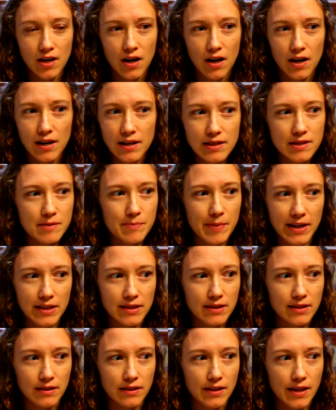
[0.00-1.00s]

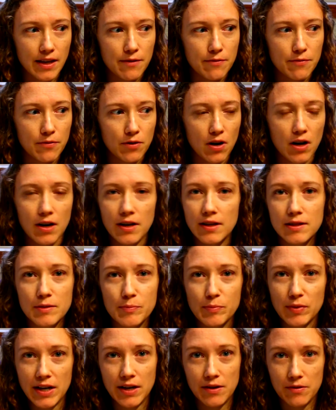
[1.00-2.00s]
unexpectedly, for
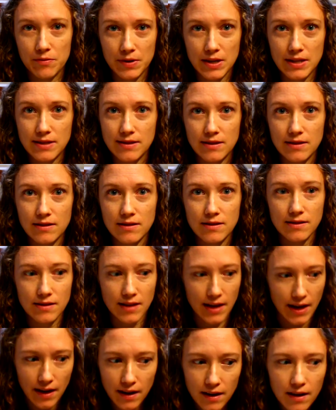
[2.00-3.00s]
unexplained reasons,
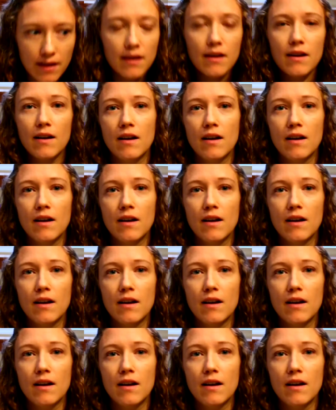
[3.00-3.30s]
like,